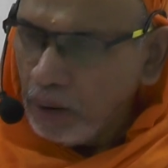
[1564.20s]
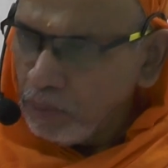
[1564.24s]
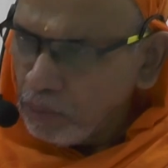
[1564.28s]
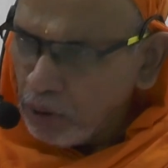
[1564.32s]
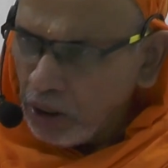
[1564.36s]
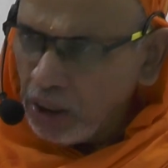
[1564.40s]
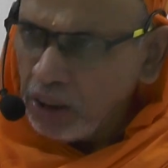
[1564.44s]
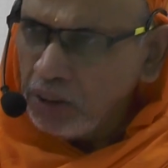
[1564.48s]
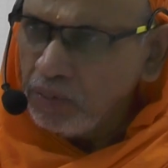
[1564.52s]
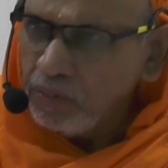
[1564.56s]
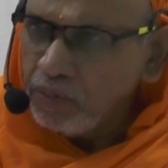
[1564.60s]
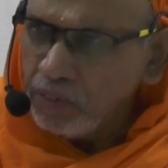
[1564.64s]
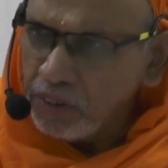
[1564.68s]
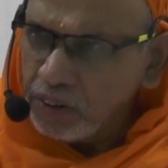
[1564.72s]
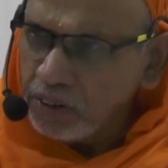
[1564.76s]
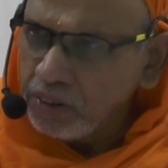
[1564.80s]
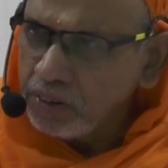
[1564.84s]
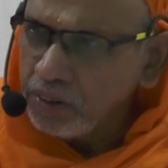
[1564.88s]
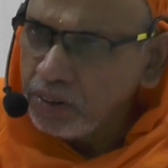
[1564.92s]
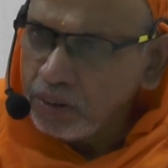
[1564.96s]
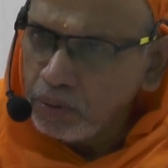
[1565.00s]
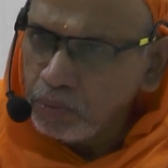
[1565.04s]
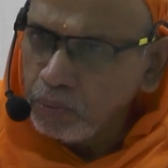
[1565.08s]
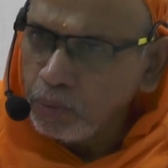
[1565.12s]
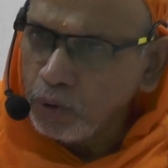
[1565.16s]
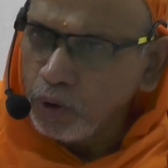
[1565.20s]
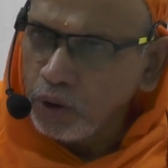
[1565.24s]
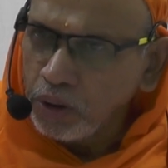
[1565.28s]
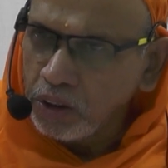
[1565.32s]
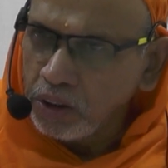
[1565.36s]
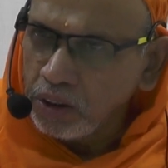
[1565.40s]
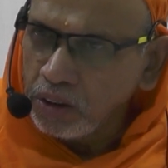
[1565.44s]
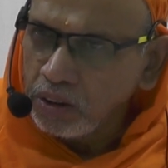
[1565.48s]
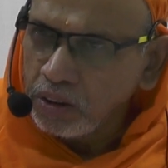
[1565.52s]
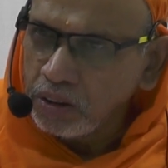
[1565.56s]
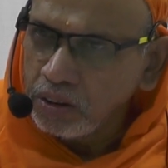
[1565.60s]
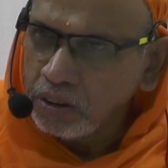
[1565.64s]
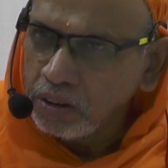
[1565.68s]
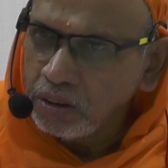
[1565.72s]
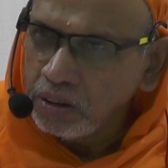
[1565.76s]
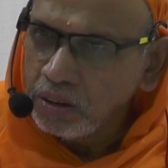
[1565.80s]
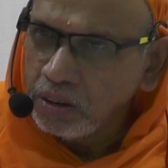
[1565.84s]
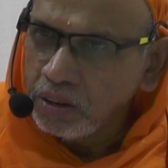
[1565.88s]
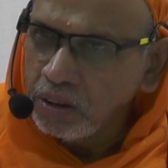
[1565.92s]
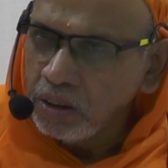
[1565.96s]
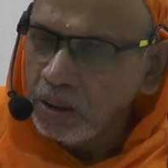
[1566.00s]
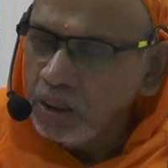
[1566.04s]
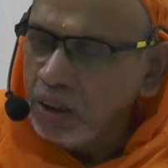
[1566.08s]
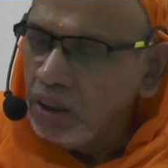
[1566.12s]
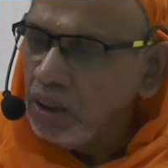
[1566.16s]
I am not a fixed point.
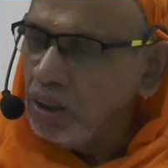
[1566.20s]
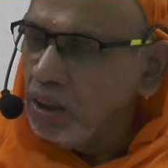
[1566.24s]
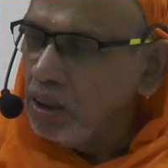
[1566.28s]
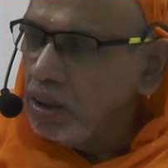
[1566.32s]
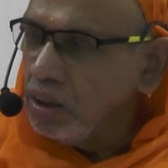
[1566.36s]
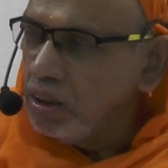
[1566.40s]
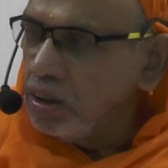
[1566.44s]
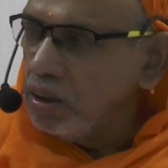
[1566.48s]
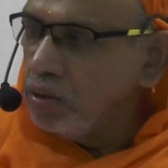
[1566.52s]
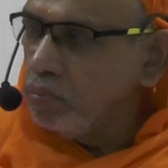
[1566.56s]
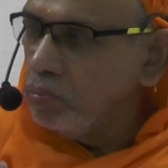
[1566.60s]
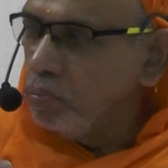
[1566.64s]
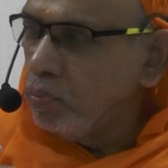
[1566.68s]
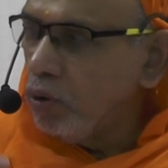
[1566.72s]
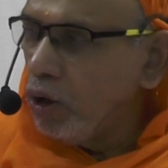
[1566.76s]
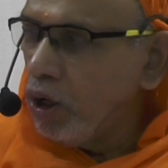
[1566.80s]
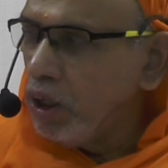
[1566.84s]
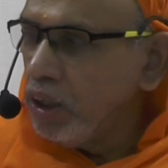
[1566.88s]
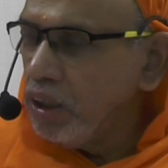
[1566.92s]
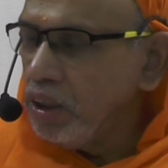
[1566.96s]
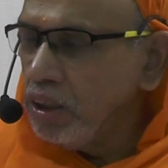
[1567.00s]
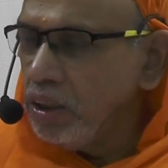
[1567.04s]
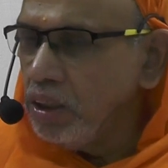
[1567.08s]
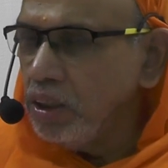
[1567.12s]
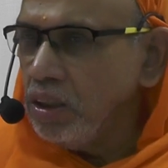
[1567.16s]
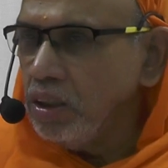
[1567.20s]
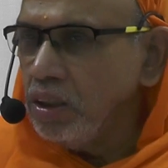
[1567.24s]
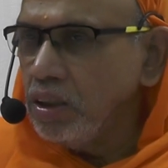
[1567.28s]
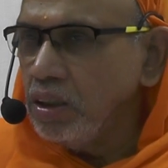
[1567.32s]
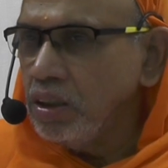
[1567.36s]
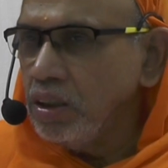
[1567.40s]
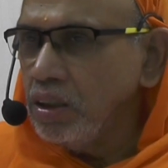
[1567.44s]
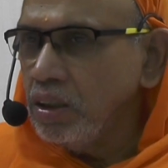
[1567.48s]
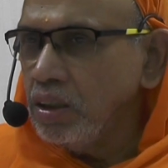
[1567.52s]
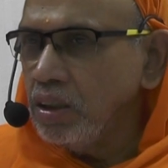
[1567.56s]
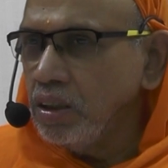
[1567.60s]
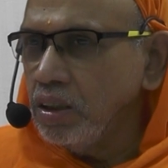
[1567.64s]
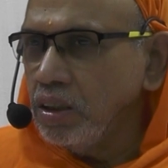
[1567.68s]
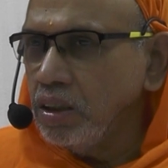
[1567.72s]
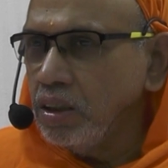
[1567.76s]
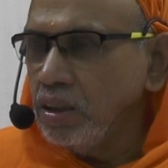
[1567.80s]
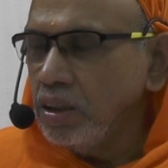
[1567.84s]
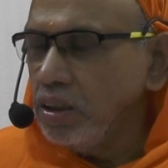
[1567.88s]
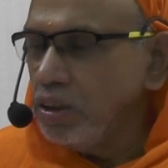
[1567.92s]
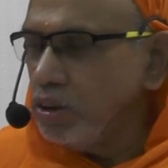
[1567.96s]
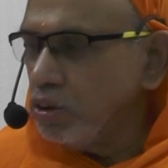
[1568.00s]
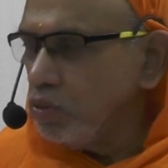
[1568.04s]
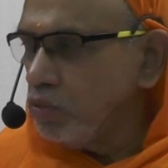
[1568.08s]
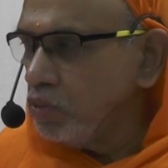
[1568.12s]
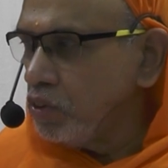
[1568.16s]
The body
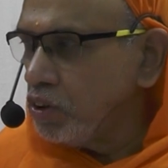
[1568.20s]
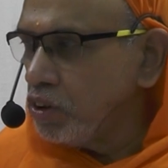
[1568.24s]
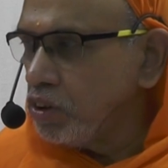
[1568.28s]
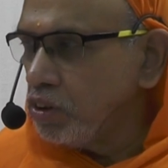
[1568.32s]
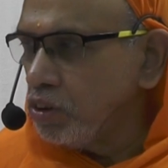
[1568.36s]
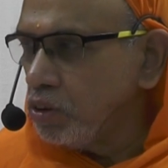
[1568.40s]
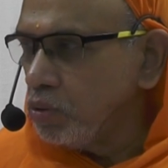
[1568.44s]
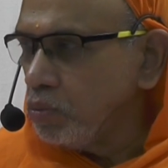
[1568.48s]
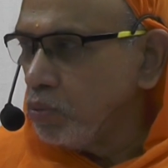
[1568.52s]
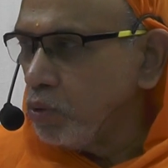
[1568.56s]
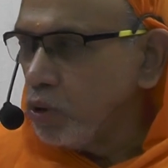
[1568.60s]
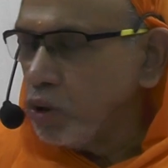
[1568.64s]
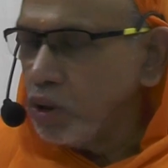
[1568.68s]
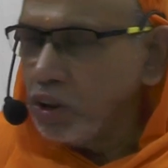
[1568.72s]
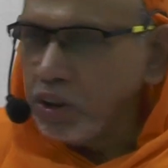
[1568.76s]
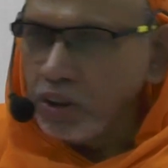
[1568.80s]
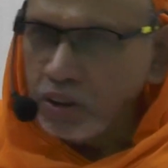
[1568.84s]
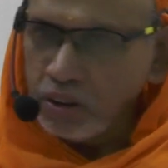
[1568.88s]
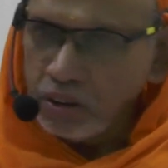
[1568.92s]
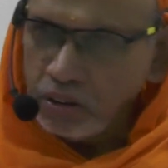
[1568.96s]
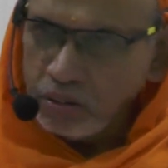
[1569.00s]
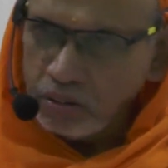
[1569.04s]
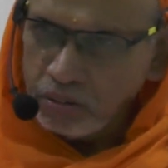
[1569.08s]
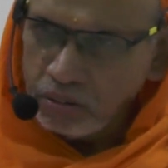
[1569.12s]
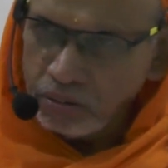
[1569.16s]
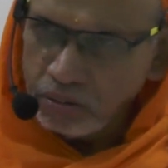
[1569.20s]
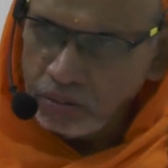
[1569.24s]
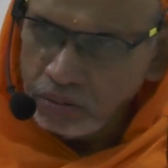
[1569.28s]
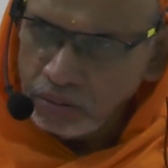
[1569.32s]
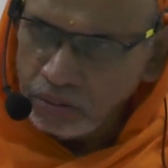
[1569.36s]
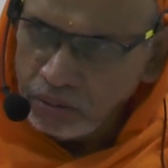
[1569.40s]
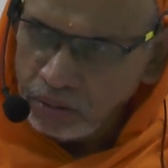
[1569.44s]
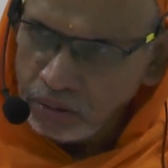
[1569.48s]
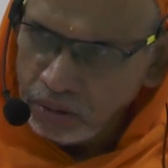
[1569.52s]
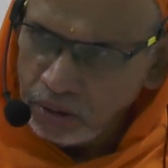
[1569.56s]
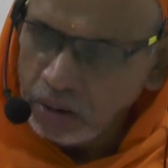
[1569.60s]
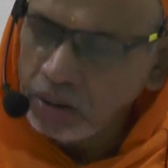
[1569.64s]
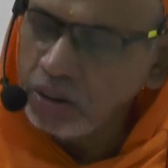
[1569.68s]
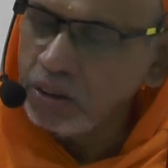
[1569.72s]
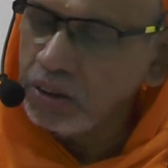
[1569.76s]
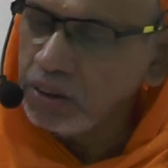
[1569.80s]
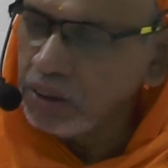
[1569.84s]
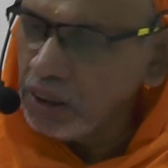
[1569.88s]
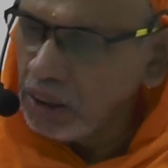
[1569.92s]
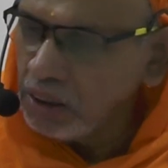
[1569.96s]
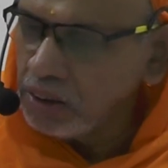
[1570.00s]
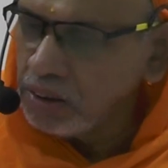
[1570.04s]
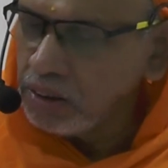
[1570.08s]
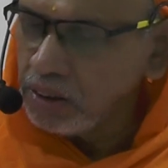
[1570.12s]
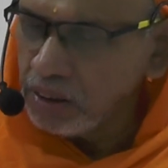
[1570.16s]
is a fixed point, in the
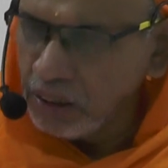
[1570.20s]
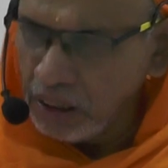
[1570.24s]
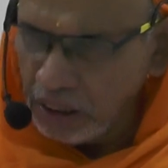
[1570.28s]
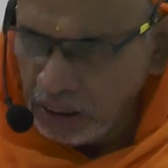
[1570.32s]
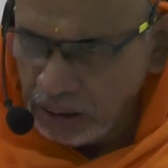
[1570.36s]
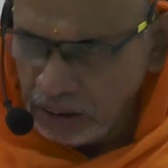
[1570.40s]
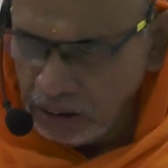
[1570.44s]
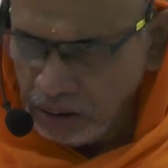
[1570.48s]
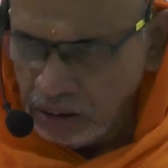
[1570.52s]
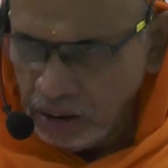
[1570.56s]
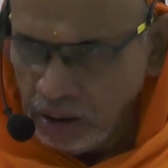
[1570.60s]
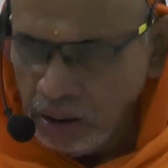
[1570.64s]
sense that